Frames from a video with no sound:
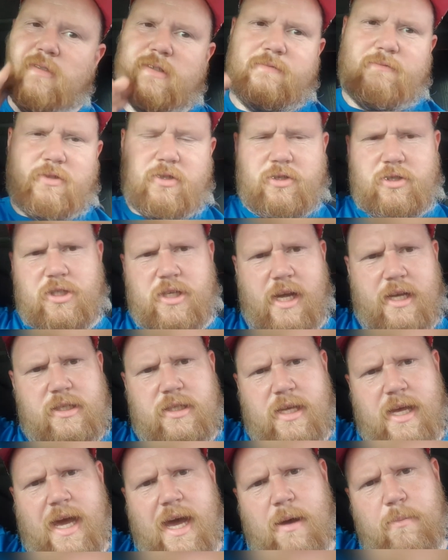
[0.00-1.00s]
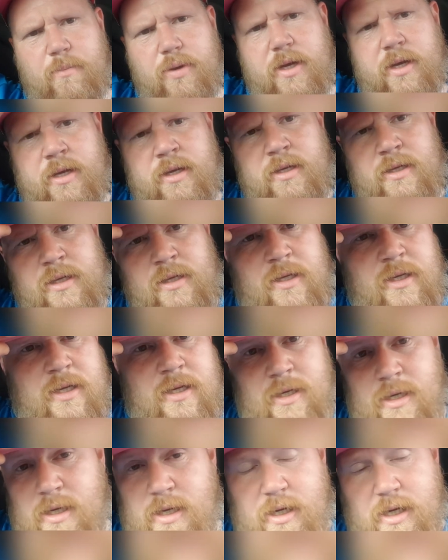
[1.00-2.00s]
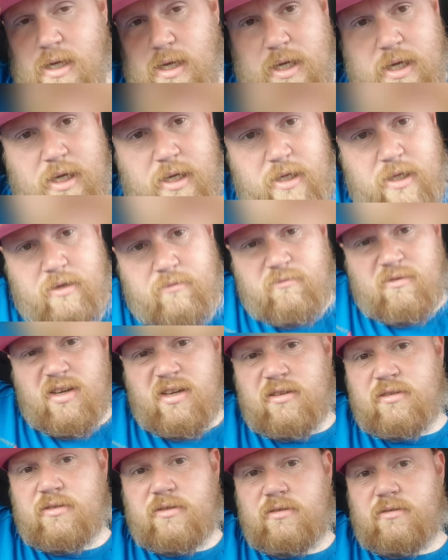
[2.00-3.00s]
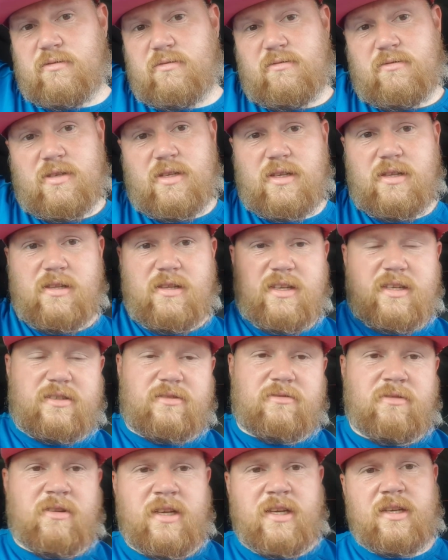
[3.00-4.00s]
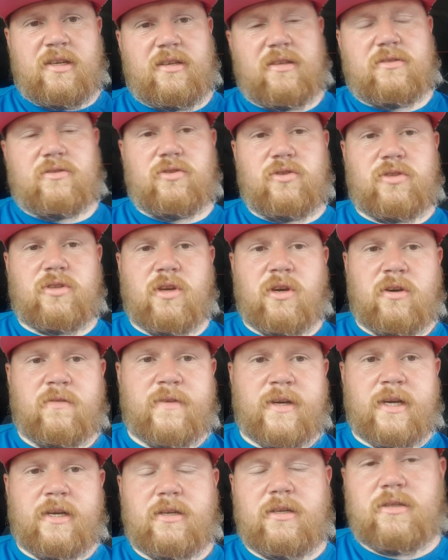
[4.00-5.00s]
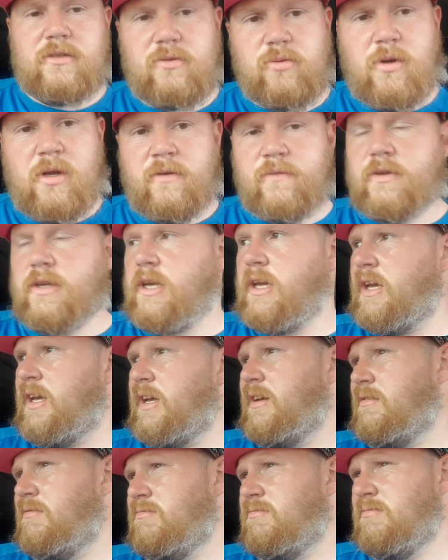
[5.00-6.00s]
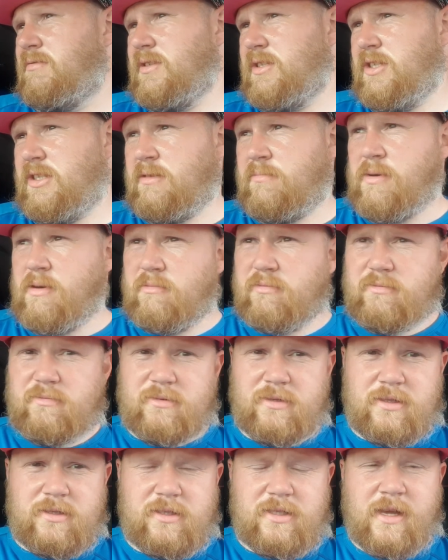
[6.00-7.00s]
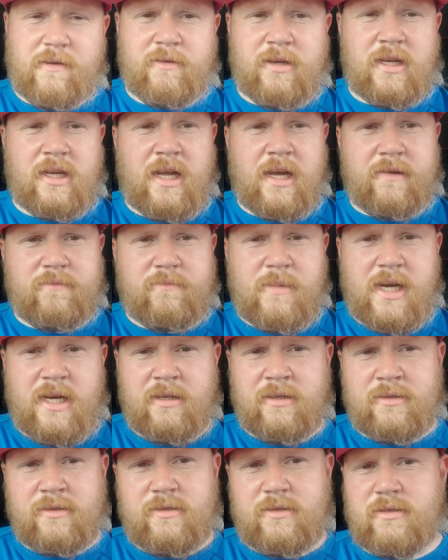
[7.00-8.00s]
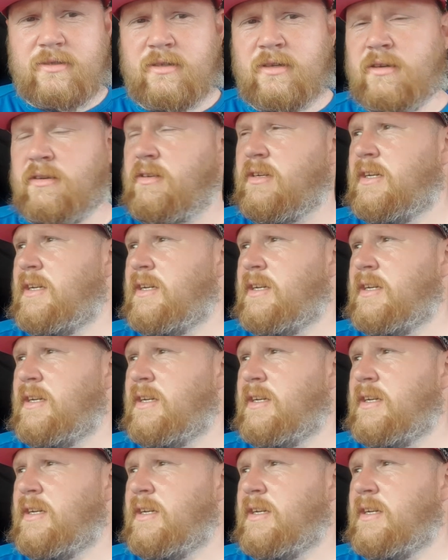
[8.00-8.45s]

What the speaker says: Just checked the app and it was literally just over 12k, which is about 7.5 miles. So